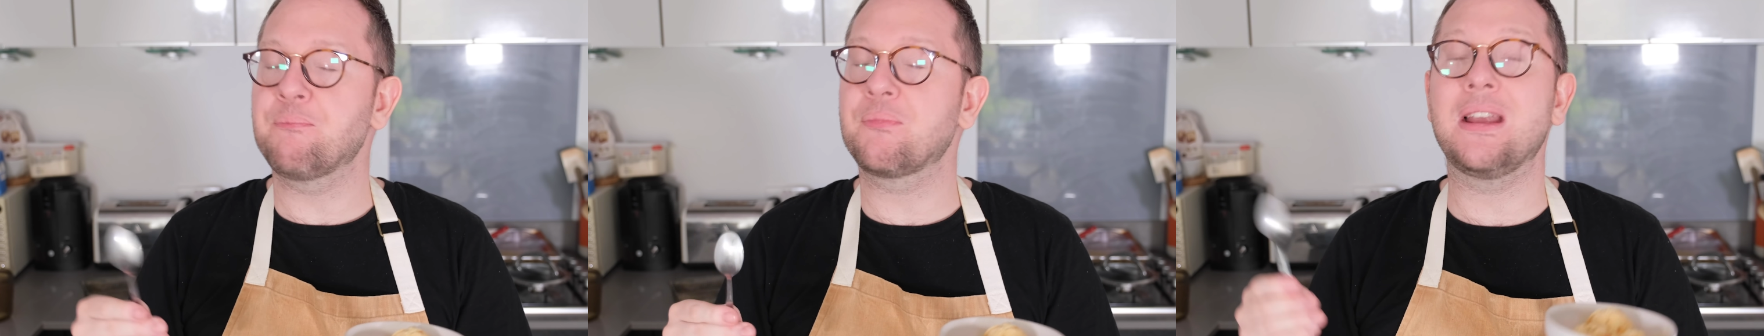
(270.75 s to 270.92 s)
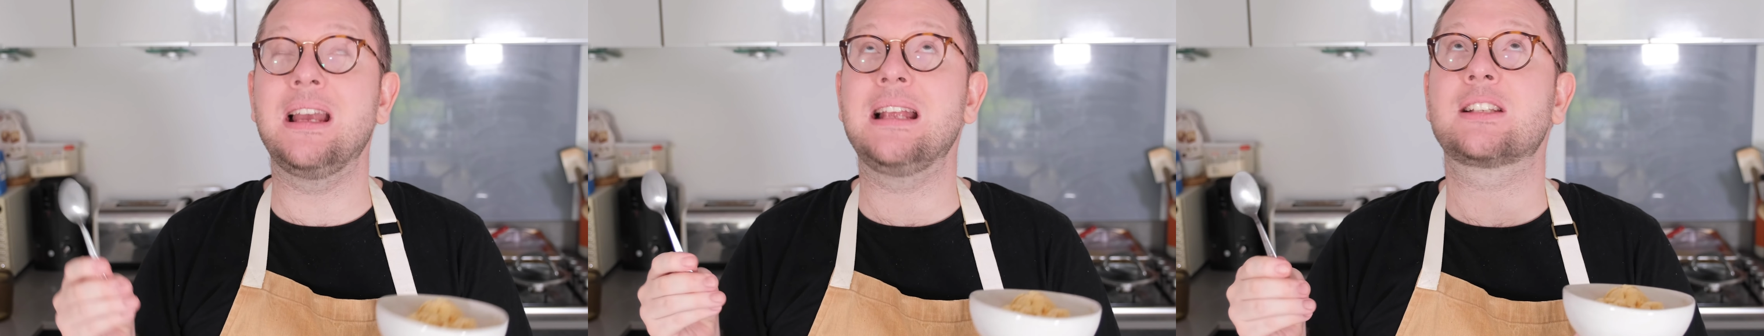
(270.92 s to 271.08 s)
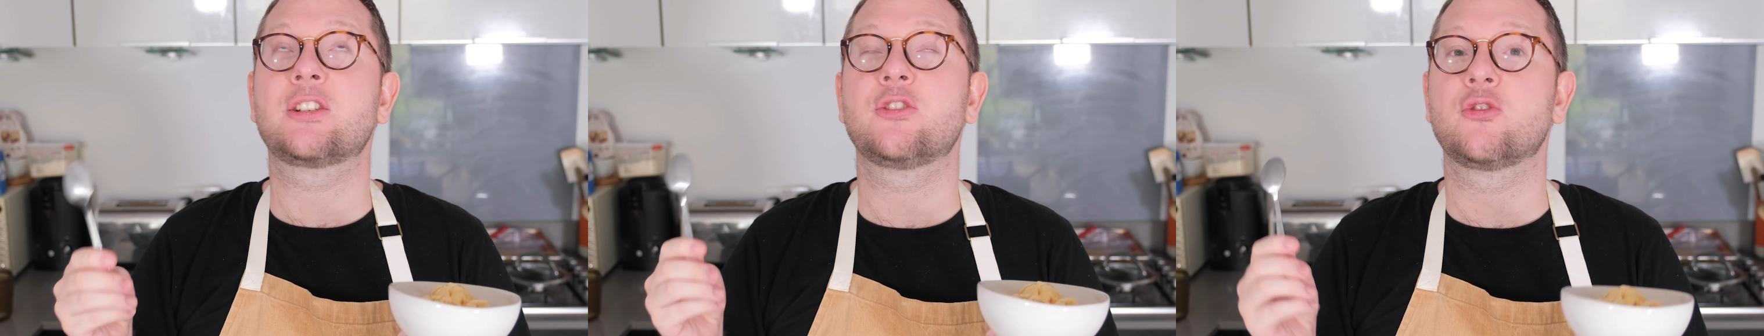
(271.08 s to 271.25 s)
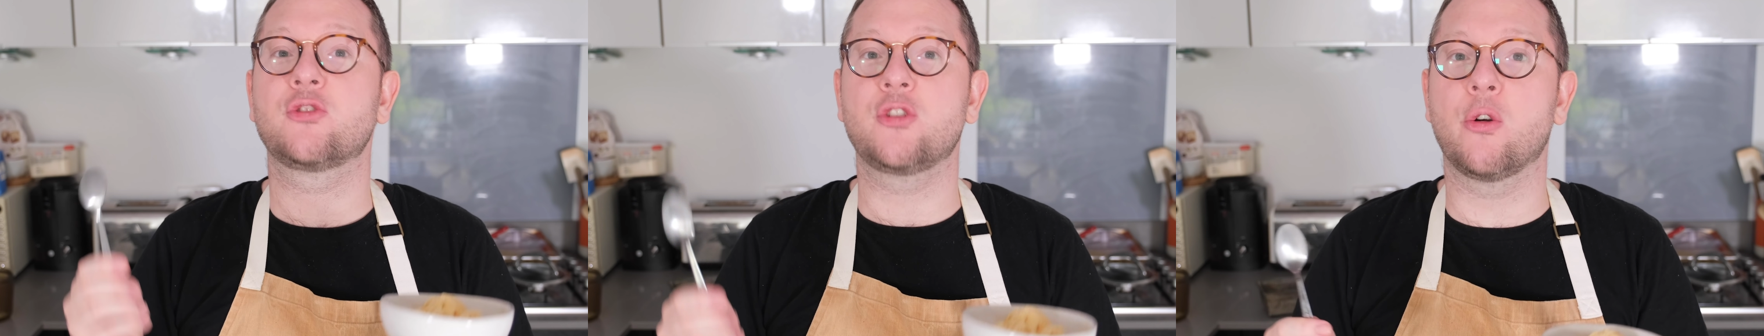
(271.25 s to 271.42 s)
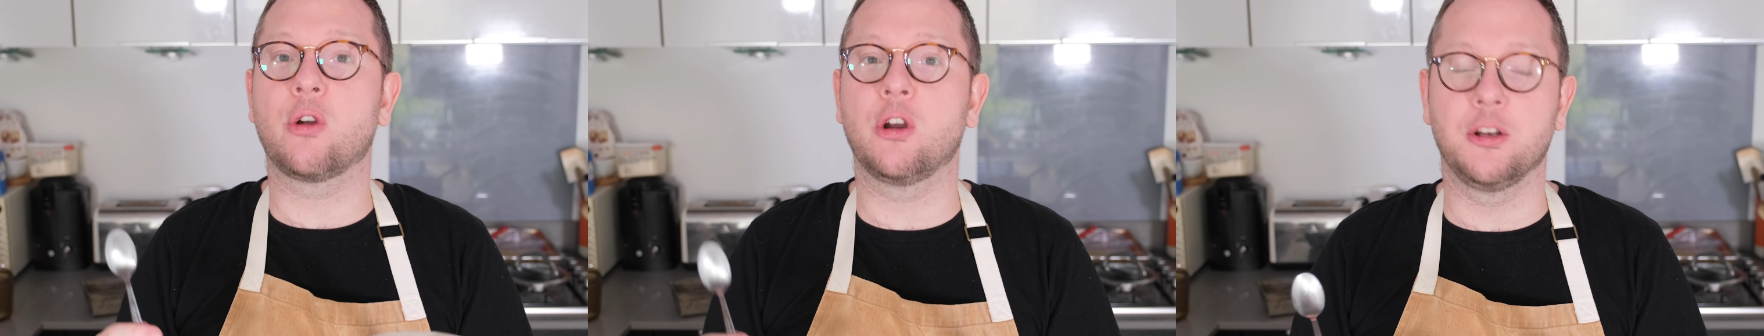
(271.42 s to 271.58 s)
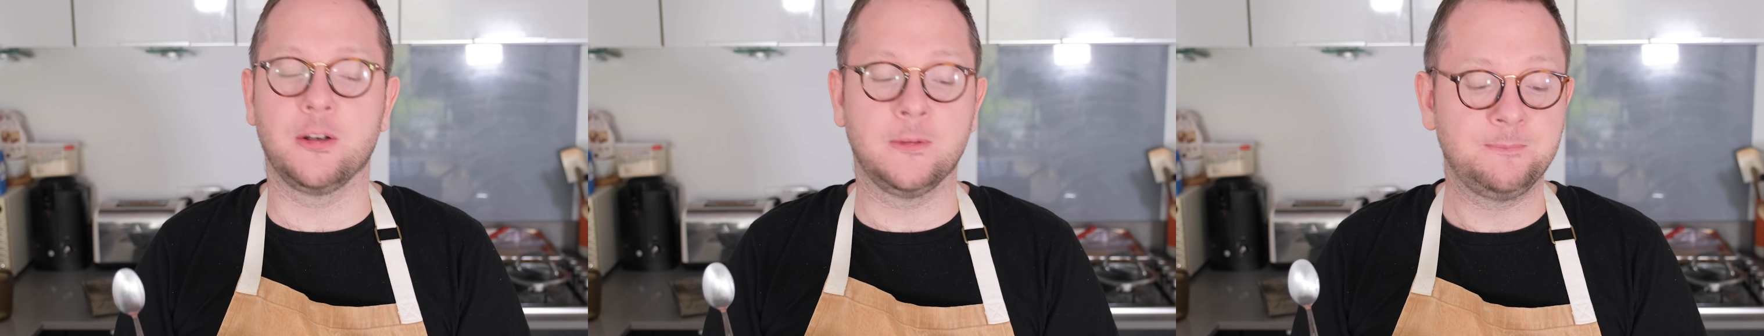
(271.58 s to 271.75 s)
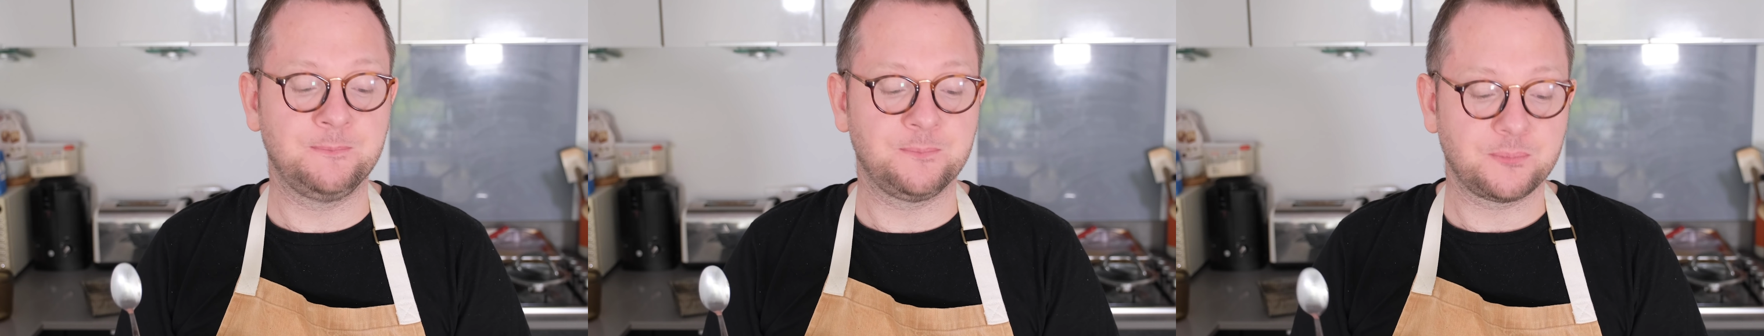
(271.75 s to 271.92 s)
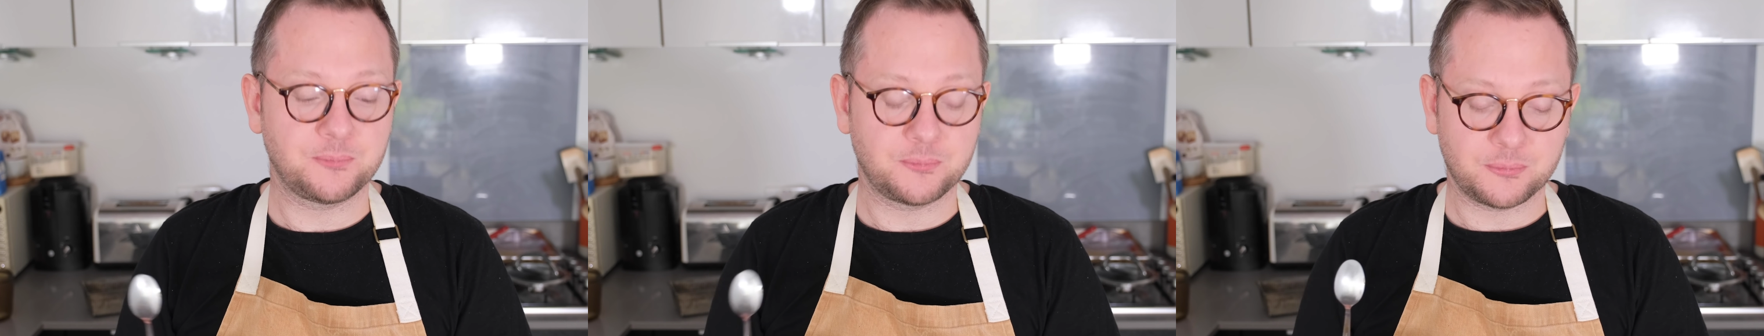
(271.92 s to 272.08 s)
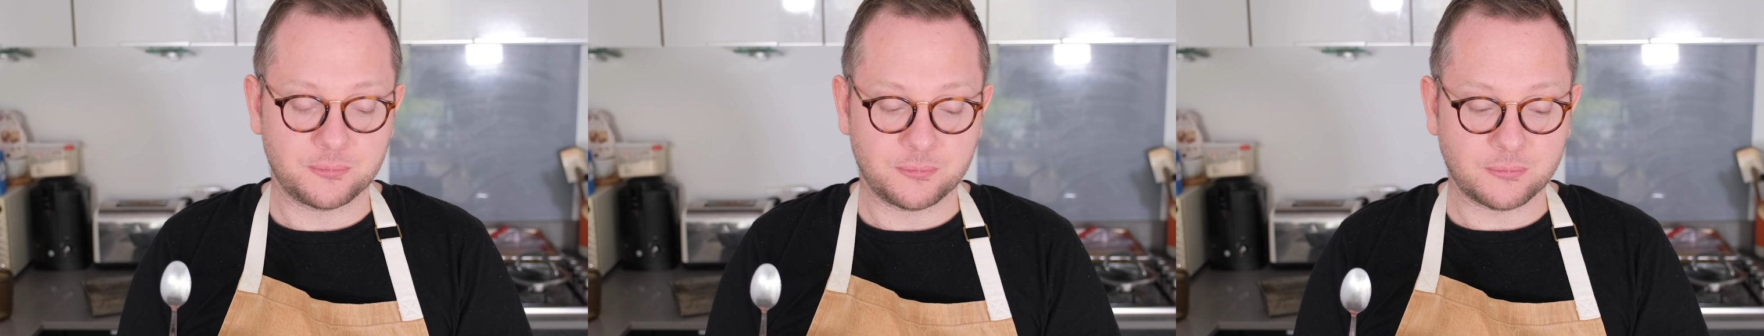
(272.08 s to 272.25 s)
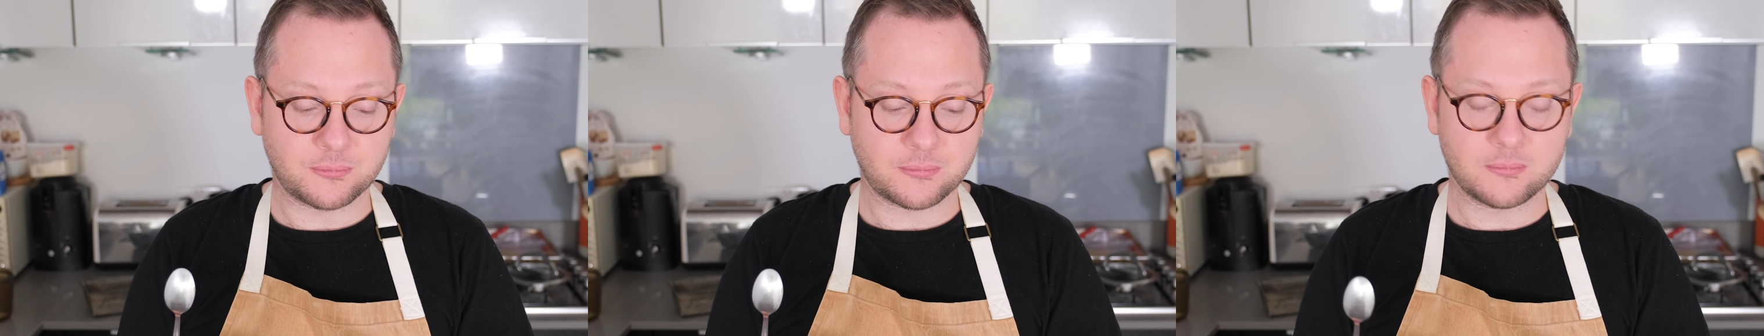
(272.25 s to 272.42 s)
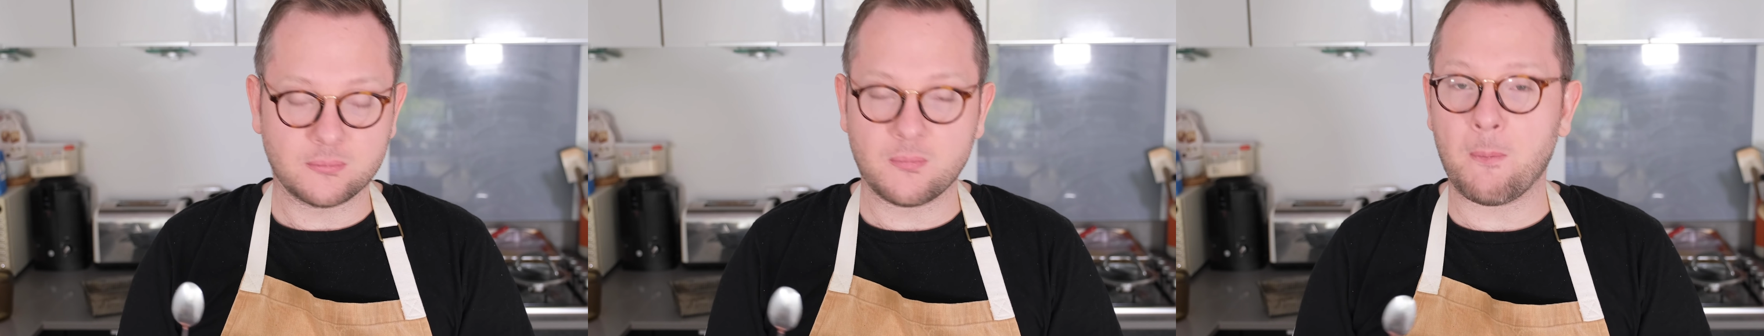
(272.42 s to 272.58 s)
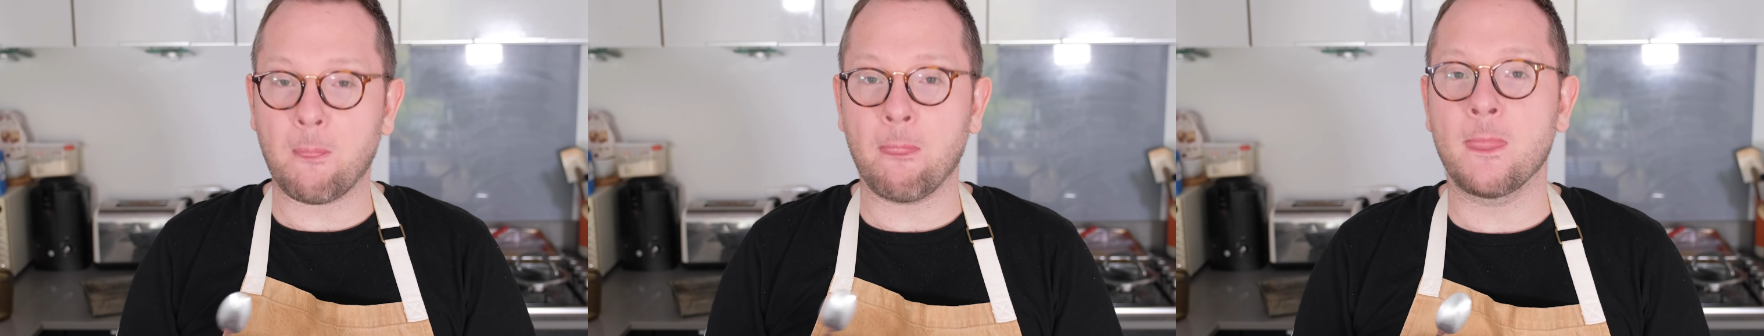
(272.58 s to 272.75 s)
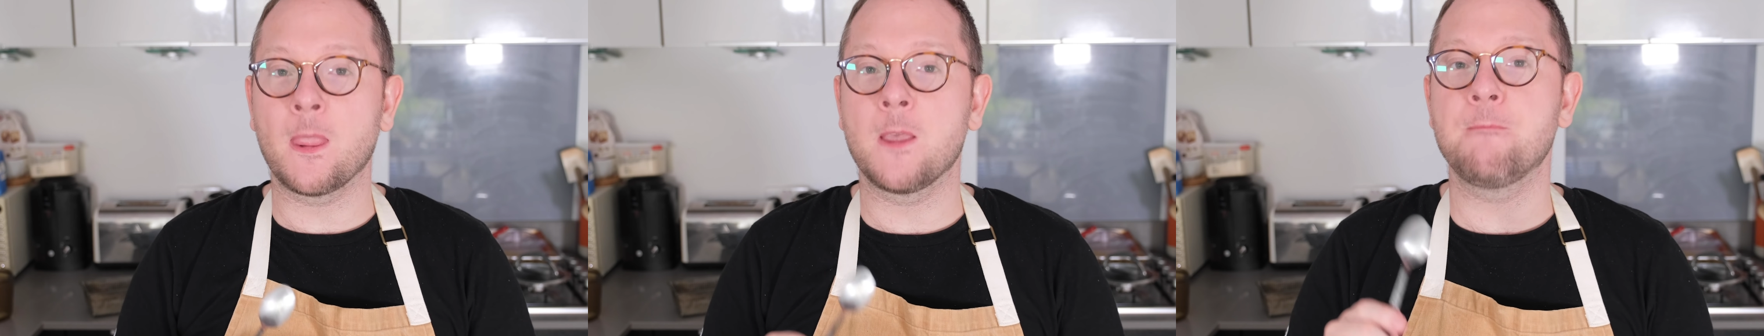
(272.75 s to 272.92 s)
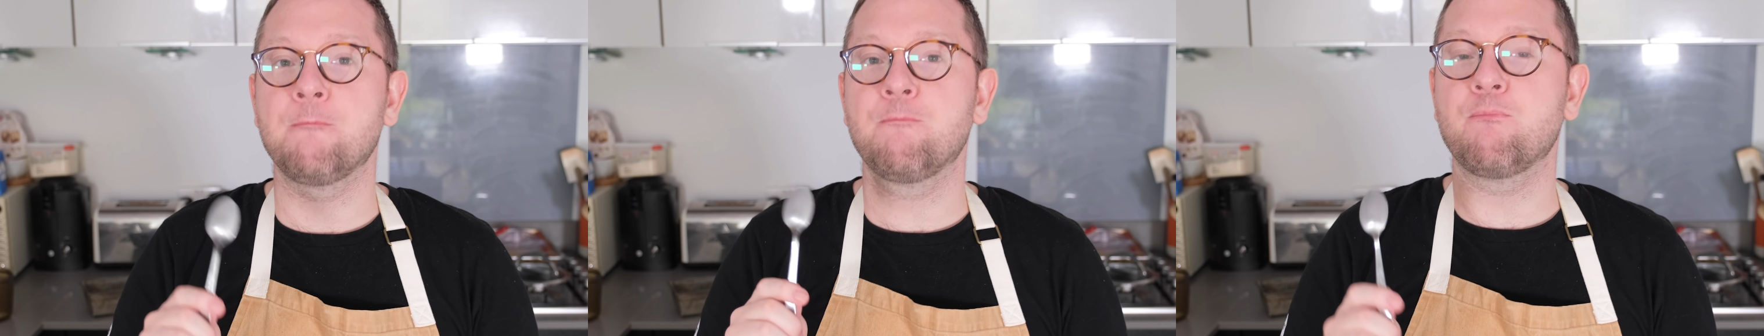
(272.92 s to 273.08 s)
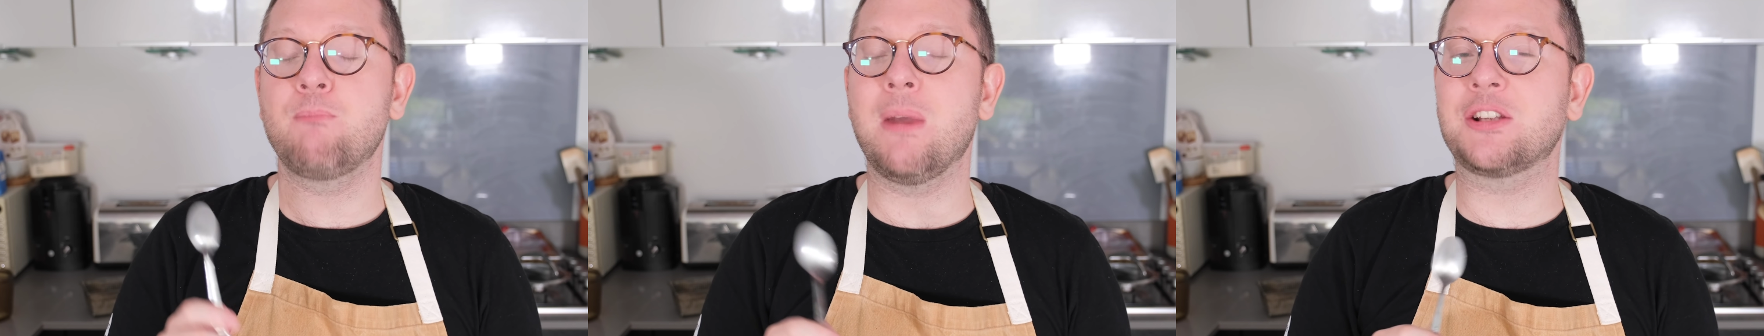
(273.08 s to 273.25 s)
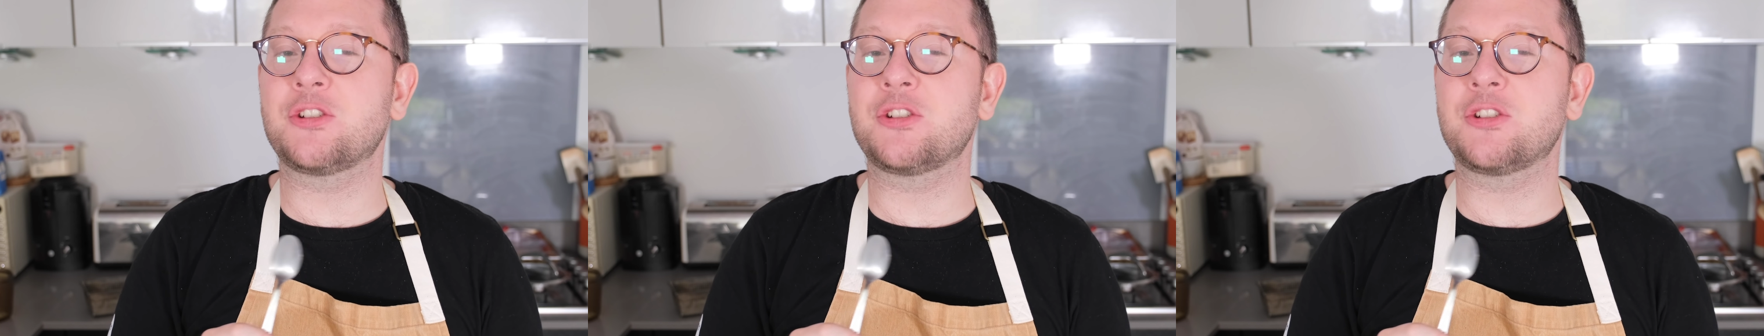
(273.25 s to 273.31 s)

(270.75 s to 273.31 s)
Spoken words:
It's so good. Make